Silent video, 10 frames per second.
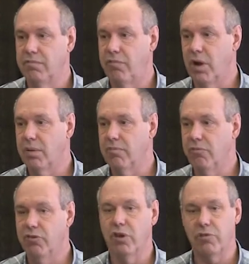
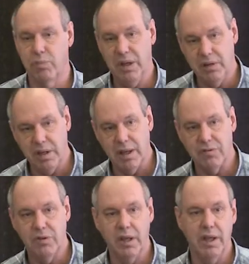from just
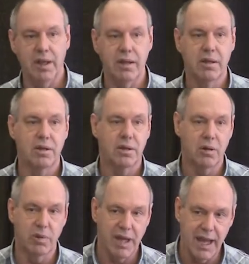PTSD
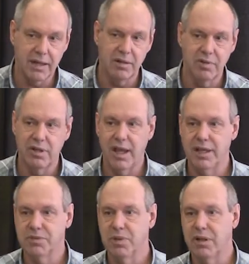or reactive
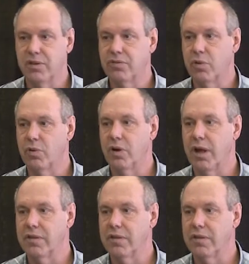attachment disorder.